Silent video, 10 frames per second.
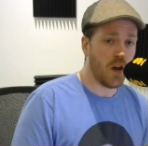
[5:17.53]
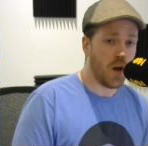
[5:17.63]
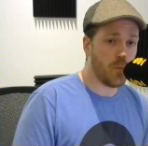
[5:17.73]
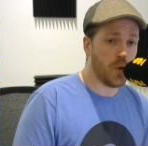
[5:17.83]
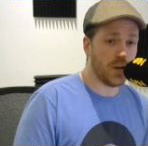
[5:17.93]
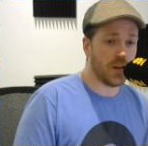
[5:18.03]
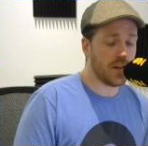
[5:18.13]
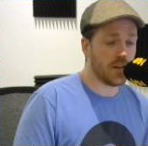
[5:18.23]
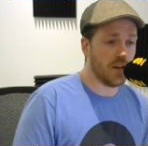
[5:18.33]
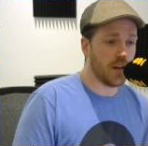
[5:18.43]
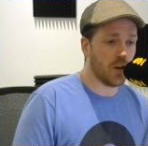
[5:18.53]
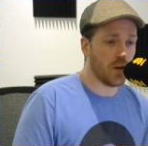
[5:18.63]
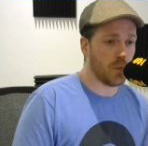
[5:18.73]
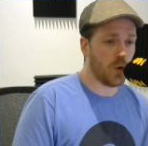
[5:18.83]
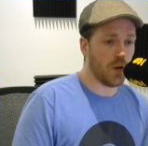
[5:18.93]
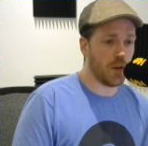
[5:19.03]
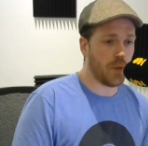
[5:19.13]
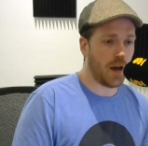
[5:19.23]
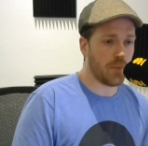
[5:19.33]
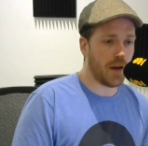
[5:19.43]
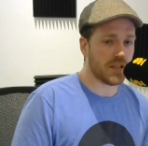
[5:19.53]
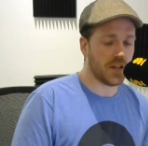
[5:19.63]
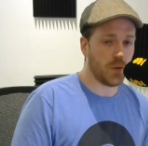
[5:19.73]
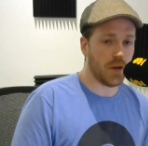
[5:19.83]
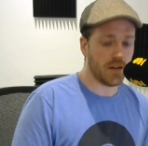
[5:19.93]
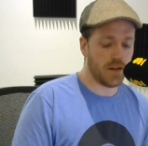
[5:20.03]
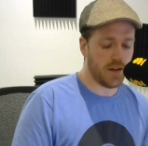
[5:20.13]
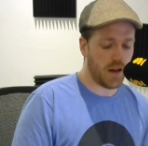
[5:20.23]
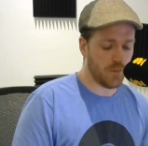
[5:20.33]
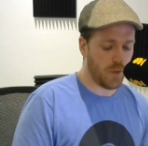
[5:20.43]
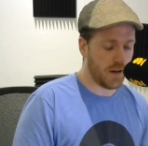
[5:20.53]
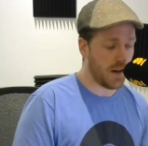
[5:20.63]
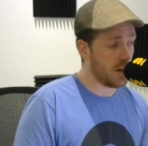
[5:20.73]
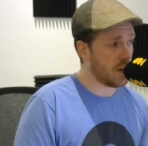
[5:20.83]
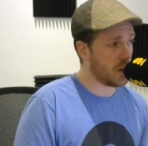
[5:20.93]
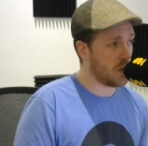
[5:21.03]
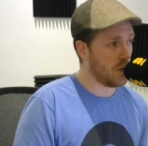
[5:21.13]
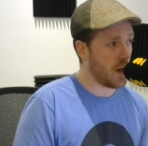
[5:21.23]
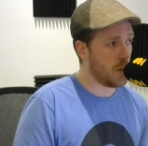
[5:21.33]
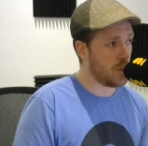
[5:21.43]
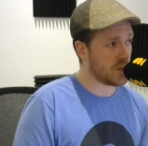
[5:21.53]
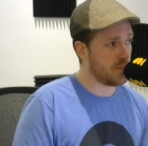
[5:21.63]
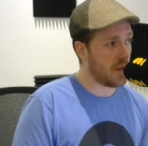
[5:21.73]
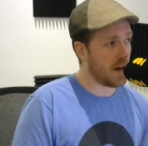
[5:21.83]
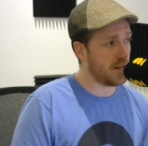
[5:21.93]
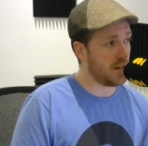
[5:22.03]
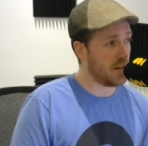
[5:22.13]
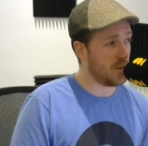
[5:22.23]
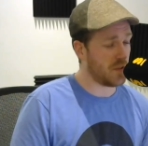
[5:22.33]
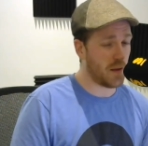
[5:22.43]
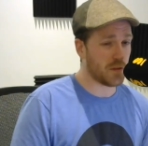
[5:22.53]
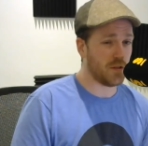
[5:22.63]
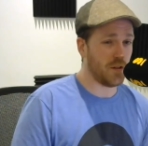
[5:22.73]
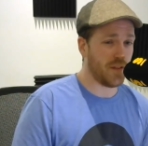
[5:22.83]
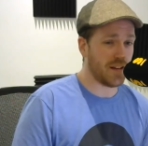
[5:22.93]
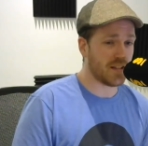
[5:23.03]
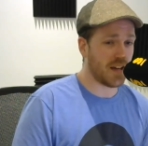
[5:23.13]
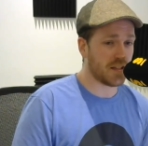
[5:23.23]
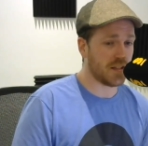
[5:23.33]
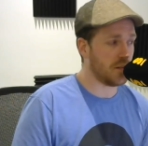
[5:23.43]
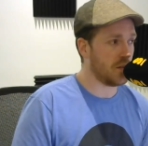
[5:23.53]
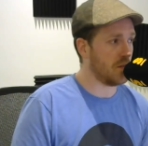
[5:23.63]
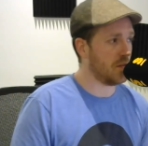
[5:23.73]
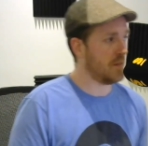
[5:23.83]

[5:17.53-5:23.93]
But they didn't. They got the ball. They passed it quickly, and then by the end of it, Cornet puts them back in the lead with an absolutely fantastic goal.